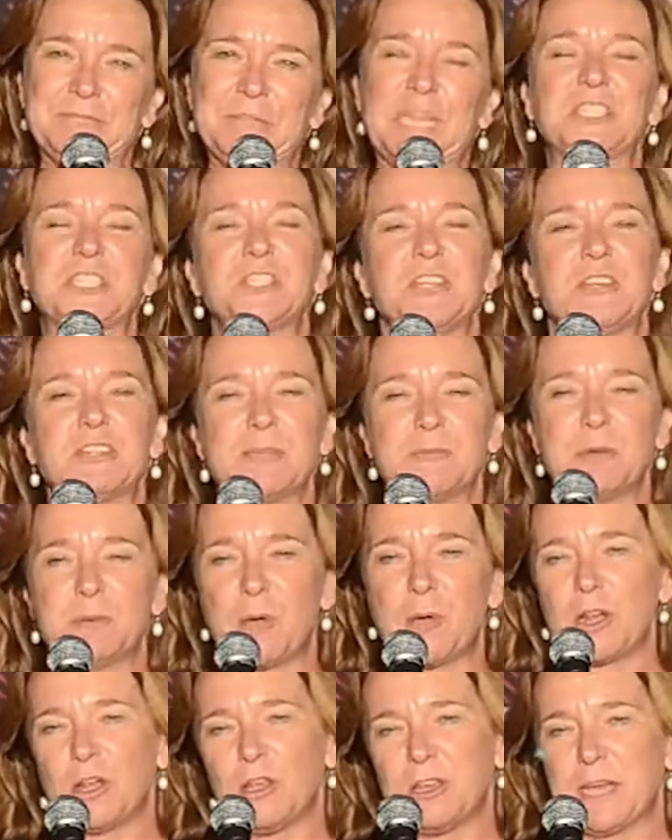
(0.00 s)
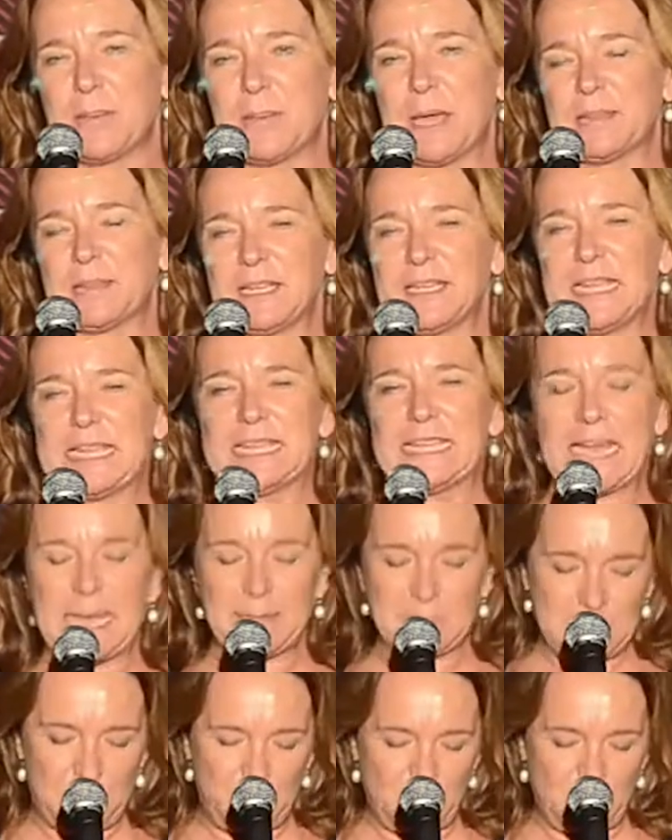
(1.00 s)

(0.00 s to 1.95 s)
get to know someone by learning about their nicknames.